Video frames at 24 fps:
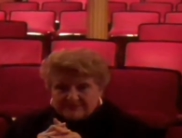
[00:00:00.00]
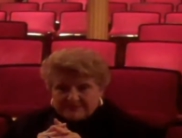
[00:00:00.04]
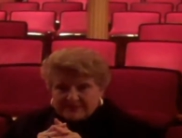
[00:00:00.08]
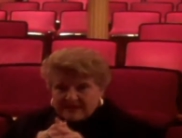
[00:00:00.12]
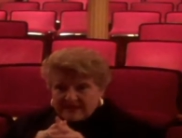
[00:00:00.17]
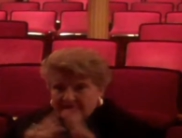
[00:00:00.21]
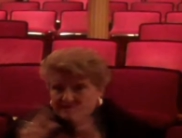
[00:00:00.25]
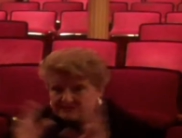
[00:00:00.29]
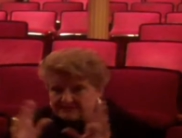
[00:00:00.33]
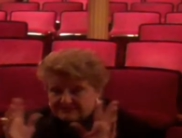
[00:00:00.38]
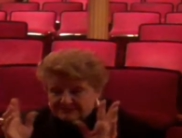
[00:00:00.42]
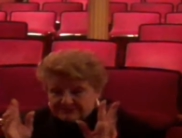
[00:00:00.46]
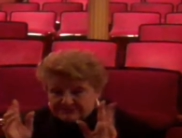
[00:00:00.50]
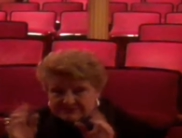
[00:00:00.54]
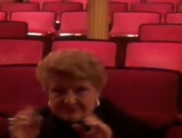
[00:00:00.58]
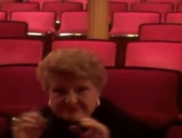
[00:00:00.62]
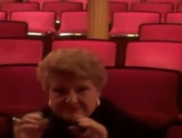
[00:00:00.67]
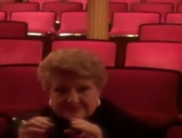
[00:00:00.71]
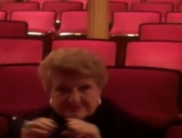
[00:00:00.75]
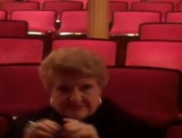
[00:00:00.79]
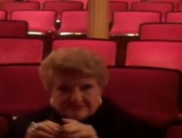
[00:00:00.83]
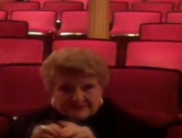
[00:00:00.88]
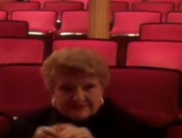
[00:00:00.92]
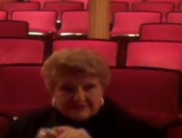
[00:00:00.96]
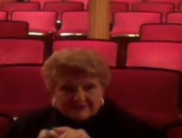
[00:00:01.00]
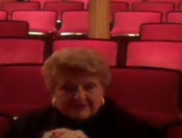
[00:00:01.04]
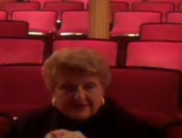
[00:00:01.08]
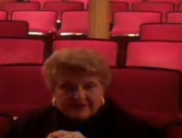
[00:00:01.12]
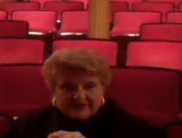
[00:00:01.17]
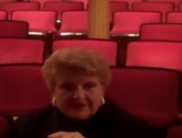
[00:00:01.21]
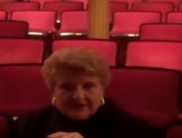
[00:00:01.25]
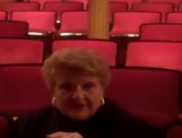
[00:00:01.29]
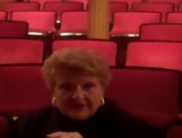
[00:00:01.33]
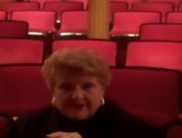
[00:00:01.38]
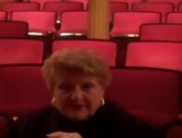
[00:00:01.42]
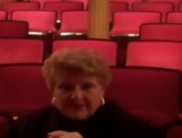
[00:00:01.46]
actors,
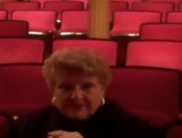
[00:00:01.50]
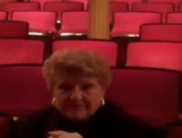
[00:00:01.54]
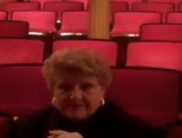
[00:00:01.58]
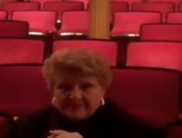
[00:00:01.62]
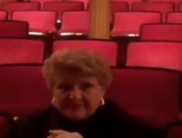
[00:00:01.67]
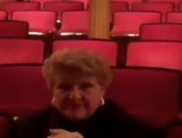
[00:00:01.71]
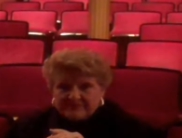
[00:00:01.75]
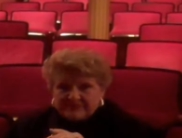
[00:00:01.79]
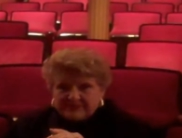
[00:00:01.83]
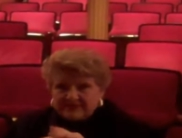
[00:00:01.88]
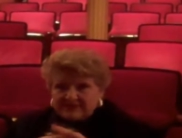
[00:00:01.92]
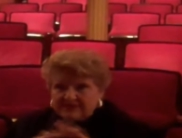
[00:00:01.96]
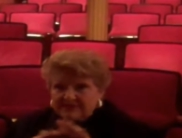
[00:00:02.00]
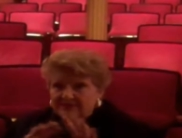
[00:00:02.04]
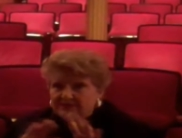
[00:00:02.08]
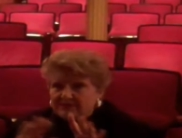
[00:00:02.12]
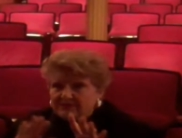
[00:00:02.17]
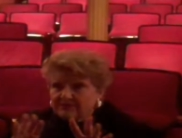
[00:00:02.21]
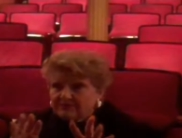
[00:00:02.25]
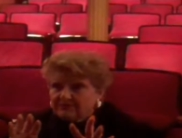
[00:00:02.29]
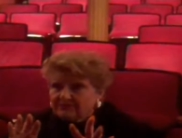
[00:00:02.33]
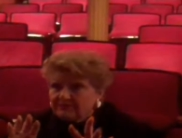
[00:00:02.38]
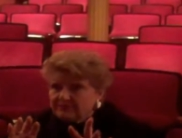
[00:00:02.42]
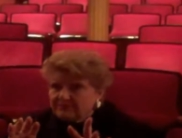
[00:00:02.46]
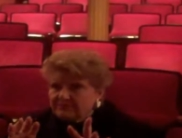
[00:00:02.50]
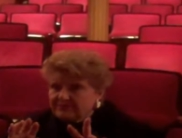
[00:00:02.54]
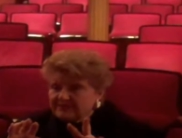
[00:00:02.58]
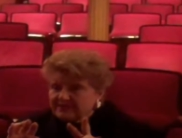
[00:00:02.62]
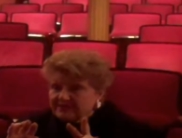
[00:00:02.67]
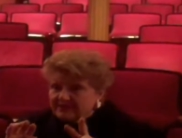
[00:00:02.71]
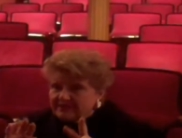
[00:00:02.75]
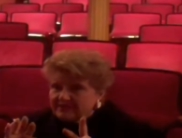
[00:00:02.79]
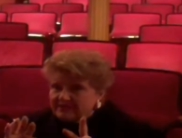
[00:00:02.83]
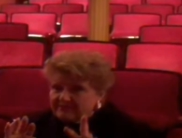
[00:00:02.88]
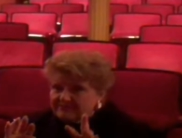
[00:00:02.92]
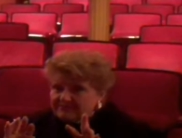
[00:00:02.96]
um, they know,
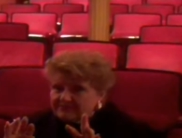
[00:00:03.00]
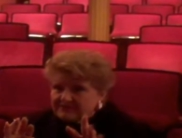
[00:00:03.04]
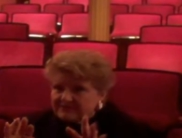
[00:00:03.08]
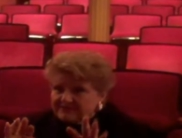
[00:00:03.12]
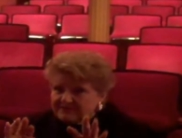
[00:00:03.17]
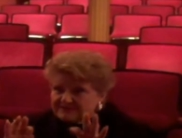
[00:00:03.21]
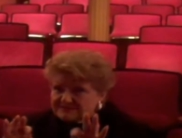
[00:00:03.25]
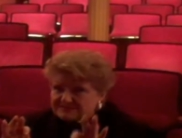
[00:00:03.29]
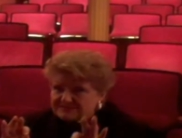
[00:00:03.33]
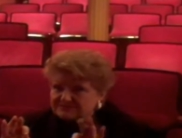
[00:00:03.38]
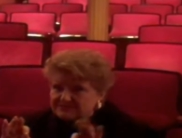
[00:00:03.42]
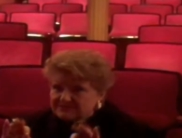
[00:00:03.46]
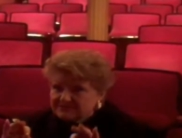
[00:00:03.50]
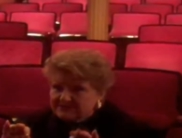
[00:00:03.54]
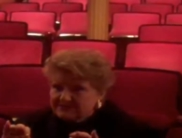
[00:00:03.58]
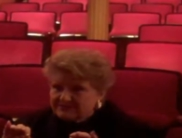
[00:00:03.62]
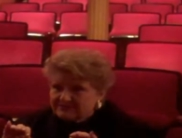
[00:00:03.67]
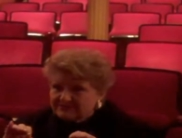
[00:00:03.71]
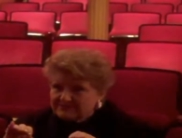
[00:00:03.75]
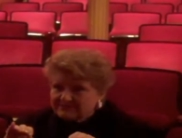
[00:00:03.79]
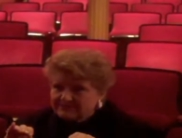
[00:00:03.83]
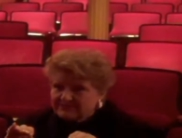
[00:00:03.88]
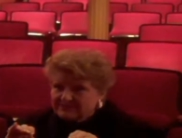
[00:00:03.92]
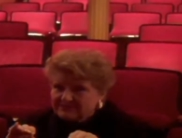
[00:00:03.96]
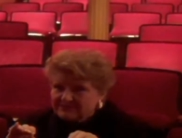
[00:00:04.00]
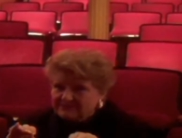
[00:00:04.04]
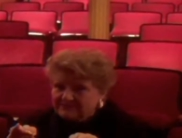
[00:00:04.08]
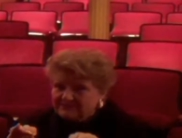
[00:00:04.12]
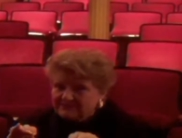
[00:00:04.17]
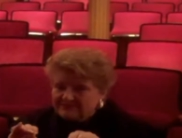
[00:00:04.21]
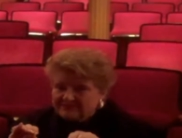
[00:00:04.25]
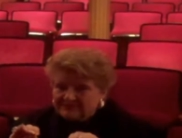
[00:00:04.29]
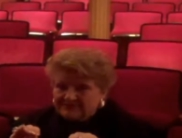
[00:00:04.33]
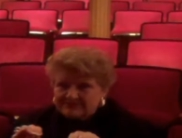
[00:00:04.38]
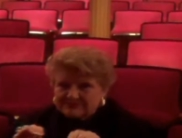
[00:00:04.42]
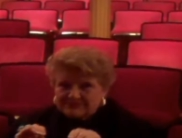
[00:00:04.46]
they have the history of,
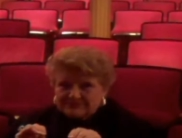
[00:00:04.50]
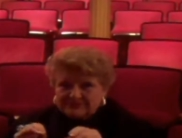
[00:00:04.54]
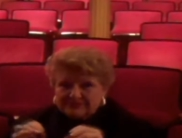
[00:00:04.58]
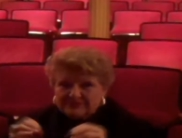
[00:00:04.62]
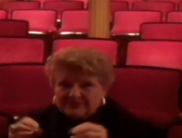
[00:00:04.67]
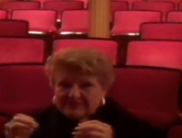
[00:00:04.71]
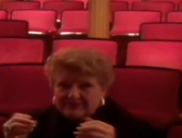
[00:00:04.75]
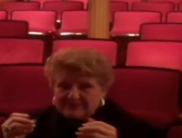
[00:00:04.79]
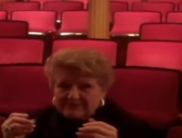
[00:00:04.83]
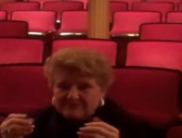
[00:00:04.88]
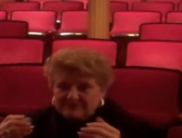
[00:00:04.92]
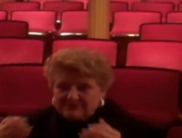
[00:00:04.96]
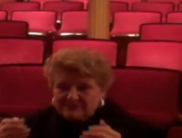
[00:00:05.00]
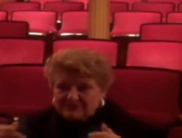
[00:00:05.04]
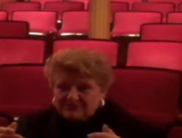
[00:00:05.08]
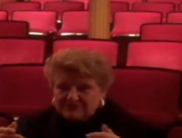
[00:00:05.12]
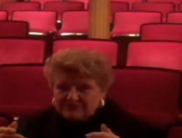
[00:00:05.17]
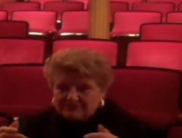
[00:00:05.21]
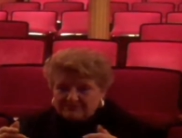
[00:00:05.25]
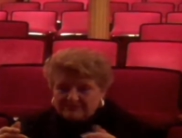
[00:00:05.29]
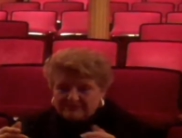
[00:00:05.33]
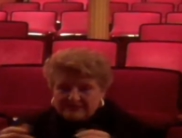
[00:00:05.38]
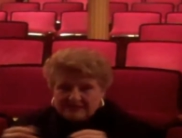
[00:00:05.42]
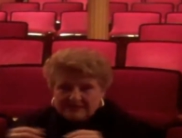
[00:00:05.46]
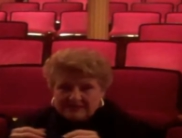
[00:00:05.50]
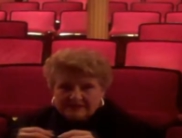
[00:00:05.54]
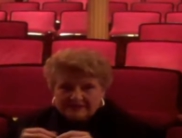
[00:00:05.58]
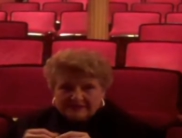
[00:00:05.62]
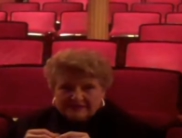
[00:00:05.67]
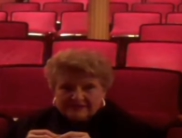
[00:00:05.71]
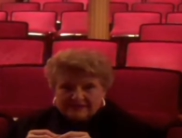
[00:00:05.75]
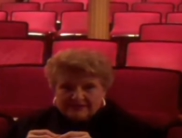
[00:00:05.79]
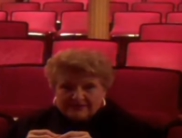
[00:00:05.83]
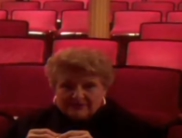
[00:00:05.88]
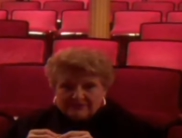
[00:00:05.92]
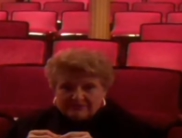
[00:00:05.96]
of, so they knew me
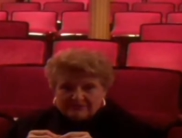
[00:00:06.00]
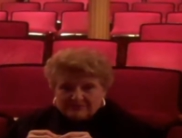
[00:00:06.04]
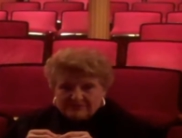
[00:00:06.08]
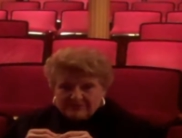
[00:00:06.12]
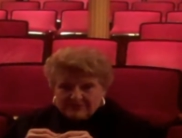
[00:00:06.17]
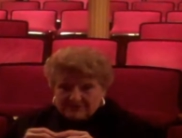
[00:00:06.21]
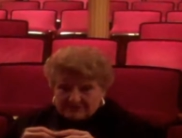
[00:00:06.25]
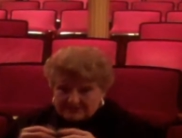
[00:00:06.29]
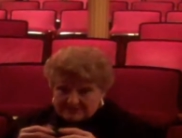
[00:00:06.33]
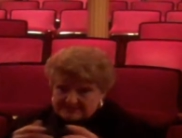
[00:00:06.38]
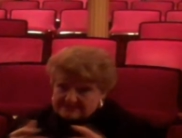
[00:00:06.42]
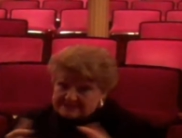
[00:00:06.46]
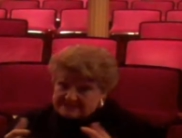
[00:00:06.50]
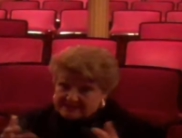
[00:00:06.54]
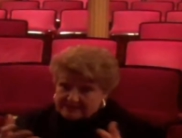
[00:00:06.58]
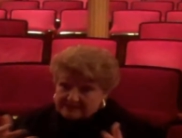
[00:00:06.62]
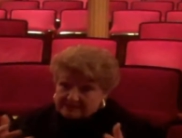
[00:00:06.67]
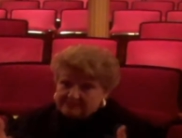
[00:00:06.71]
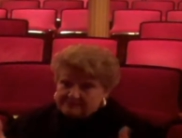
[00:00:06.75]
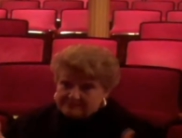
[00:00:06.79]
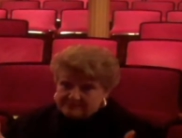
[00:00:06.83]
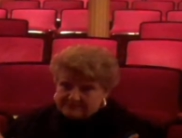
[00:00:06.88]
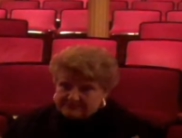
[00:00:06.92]
because they